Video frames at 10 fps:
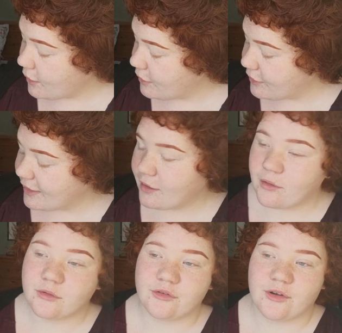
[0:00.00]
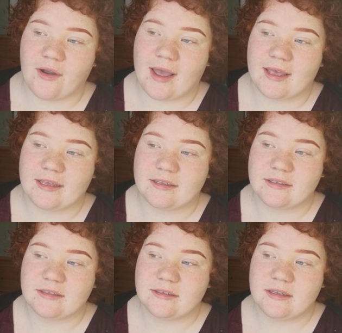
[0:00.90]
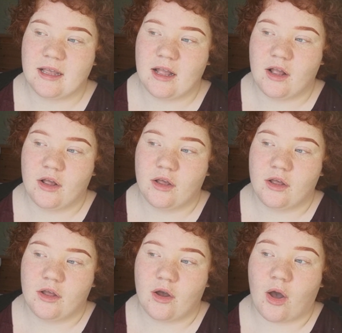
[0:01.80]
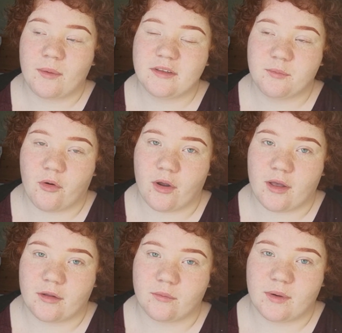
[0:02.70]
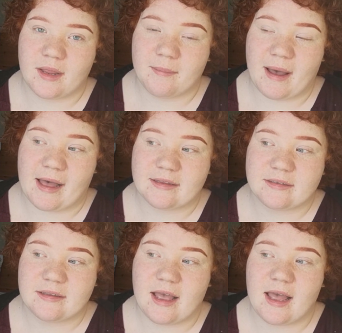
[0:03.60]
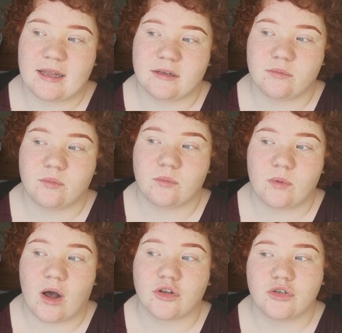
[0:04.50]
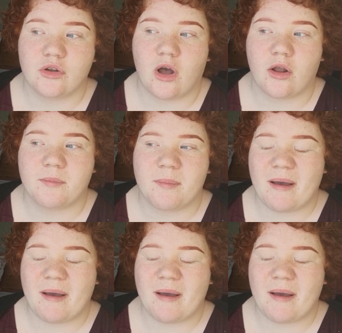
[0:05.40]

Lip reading: the thing I always regret is I went to Brighton when he passed, and but I'd been